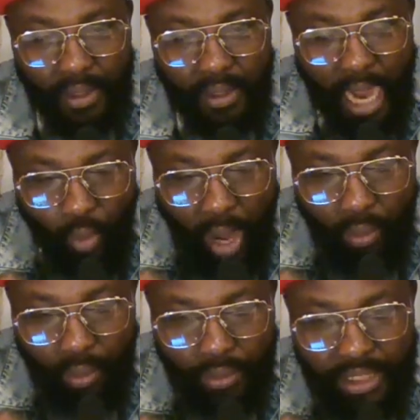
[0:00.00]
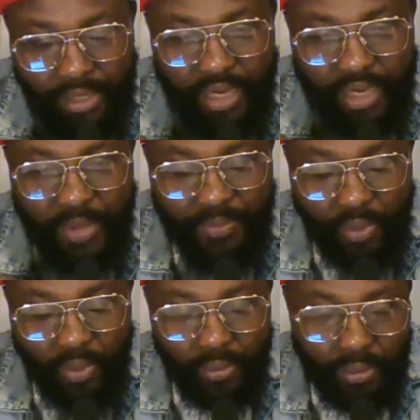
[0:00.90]
around the great
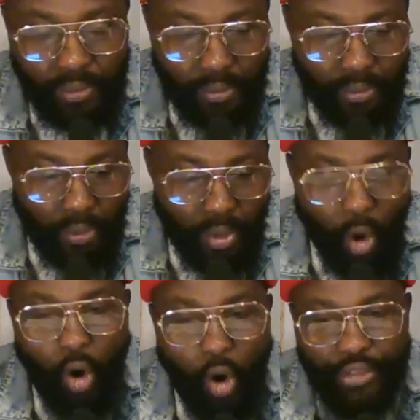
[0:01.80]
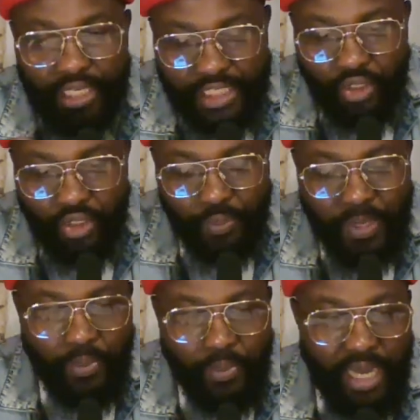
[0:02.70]
people or the indigenous
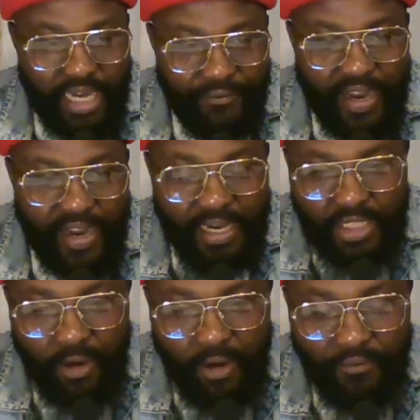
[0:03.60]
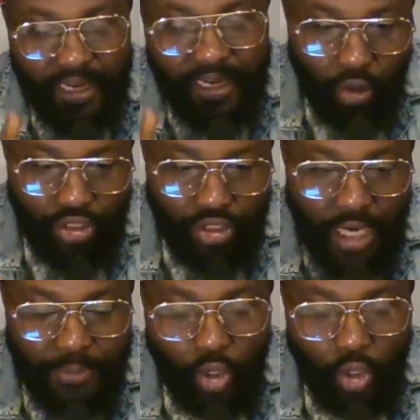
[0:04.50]
people that they find themselves in that
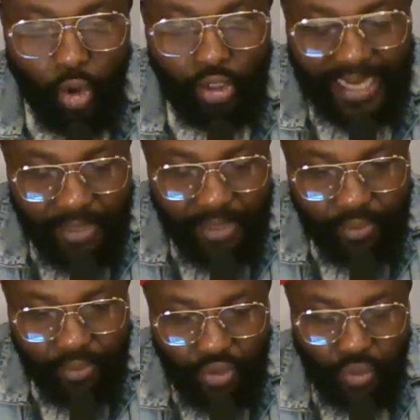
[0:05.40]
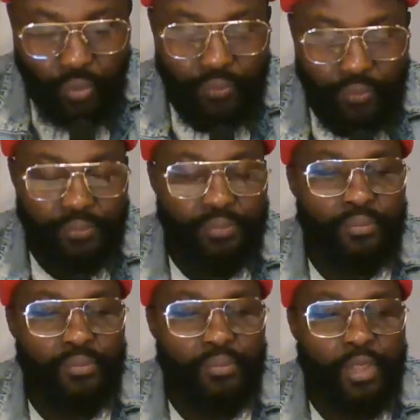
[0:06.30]
contraption called Daminibu Zoo.
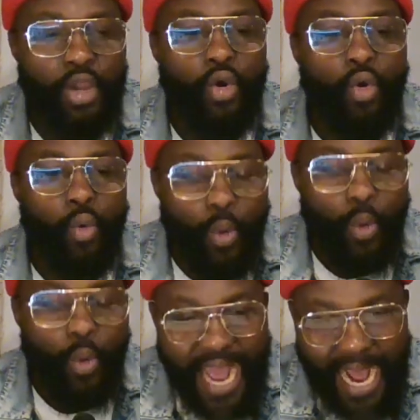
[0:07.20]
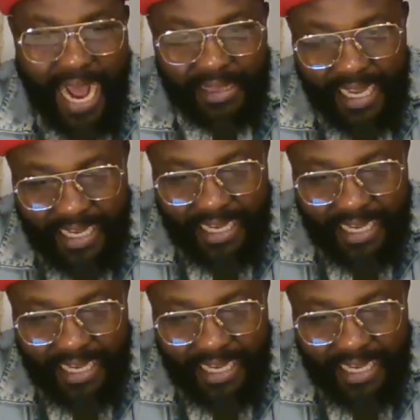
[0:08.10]
We are telling